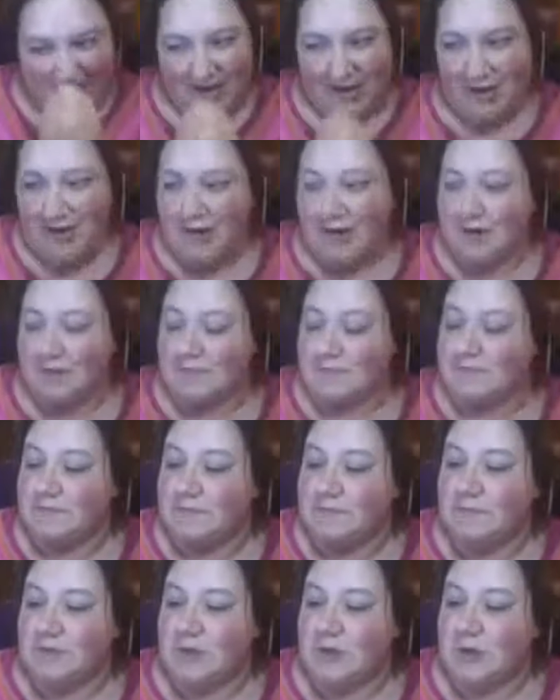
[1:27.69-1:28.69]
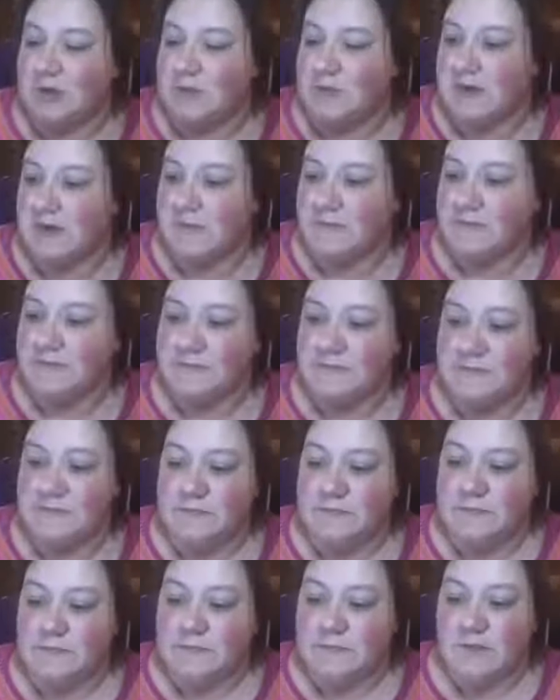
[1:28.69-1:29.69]
Um, excuse me.
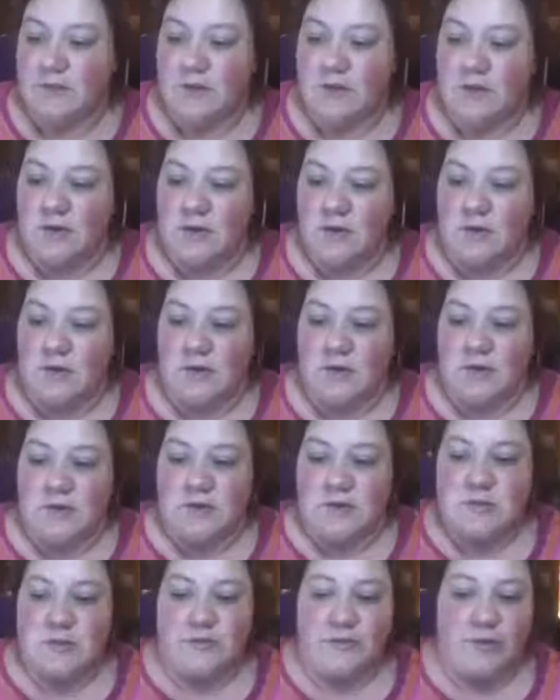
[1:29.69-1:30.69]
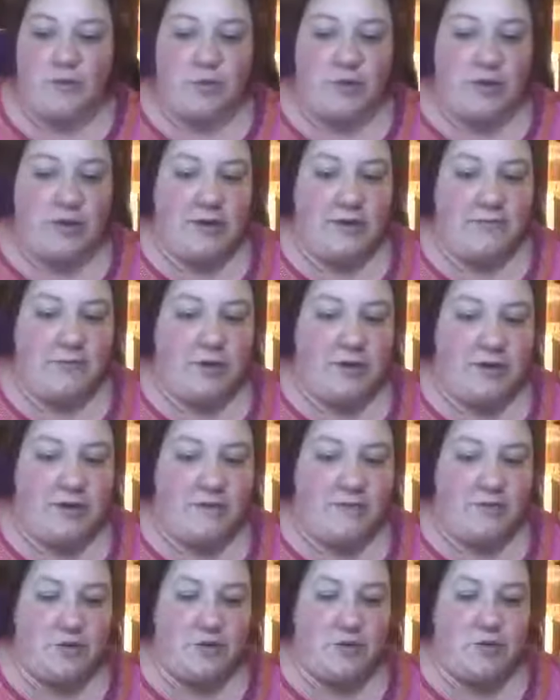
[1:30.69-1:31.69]
So for three of our
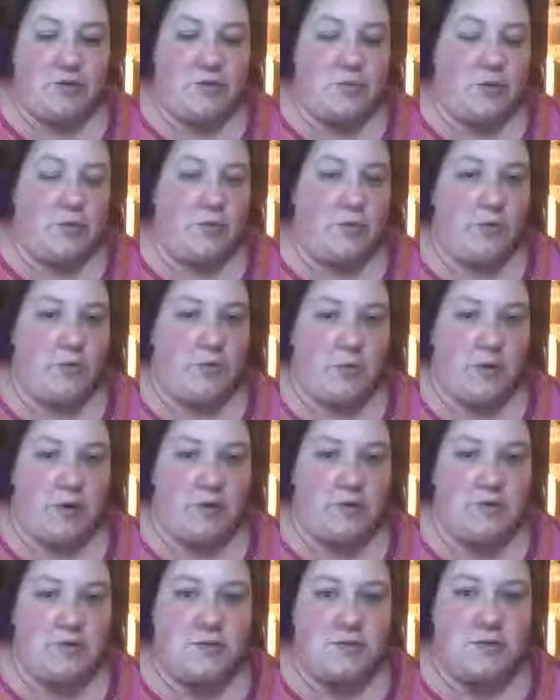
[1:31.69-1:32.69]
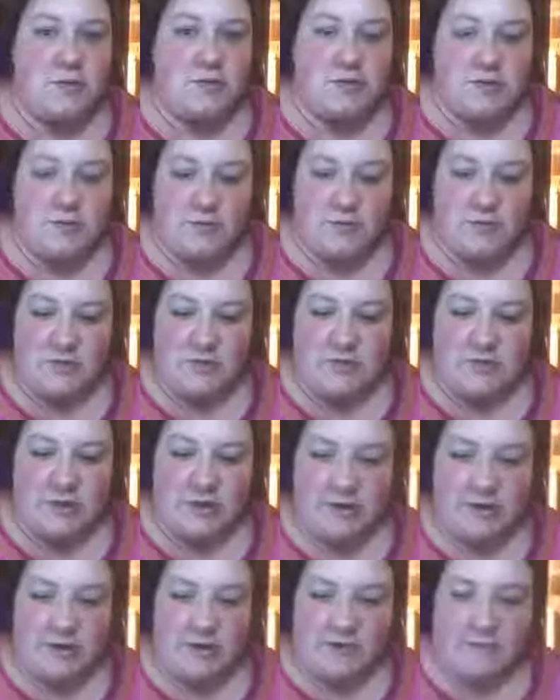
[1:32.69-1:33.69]
anniversaries, we were apart due to the
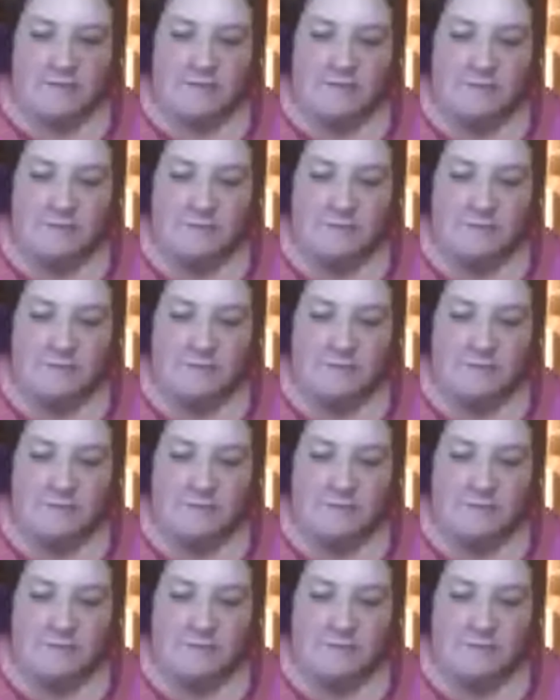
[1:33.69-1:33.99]
military.